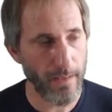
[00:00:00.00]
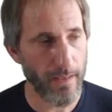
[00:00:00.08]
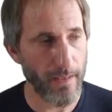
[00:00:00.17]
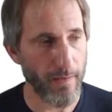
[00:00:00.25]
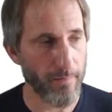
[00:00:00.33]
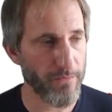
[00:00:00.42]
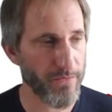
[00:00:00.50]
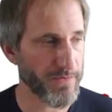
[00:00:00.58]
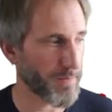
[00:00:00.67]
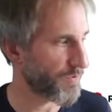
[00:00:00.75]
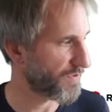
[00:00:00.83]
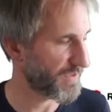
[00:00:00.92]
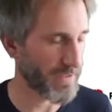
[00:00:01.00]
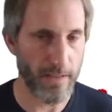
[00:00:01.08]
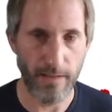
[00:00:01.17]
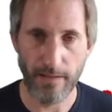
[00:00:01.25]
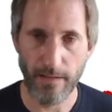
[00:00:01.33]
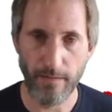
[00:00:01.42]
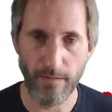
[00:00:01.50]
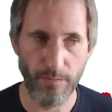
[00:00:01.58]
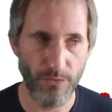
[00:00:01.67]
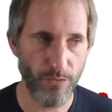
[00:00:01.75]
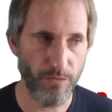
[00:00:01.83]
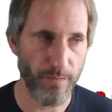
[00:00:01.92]
50% um,
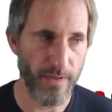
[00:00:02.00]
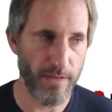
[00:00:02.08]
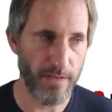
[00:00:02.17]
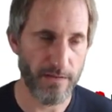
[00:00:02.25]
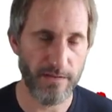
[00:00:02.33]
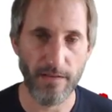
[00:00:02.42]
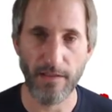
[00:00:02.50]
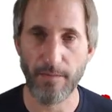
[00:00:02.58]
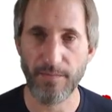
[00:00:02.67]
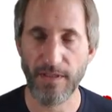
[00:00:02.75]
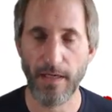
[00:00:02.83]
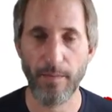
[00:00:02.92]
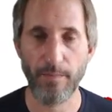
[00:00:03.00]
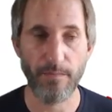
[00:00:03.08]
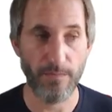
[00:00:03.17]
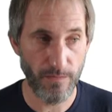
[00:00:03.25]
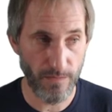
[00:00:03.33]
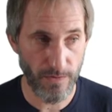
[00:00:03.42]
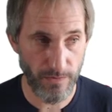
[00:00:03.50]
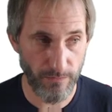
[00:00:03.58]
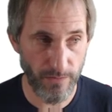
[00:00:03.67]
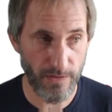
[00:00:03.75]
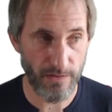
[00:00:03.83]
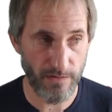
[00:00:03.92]
improvement in startup time
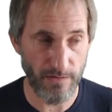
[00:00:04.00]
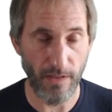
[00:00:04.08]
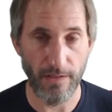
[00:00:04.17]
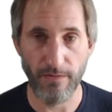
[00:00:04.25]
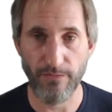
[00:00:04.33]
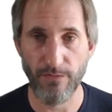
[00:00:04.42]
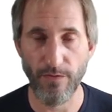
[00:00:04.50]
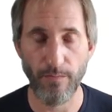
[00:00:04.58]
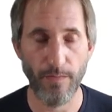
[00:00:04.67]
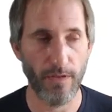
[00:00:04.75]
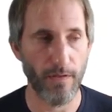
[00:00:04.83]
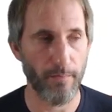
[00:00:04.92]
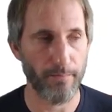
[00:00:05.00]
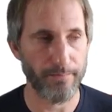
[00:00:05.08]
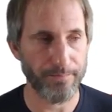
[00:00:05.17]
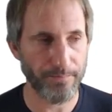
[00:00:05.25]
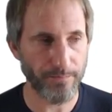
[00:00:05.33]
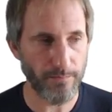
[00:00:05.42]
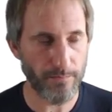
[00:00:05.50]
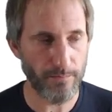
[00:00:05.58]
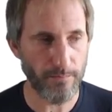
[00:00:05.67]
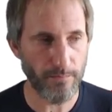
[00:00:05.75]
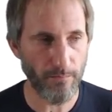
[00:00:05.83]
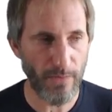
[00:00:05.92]
restarting from um,
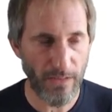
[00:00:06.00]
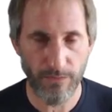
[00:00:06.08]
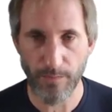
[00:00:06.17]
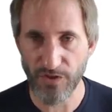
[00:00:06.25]
from a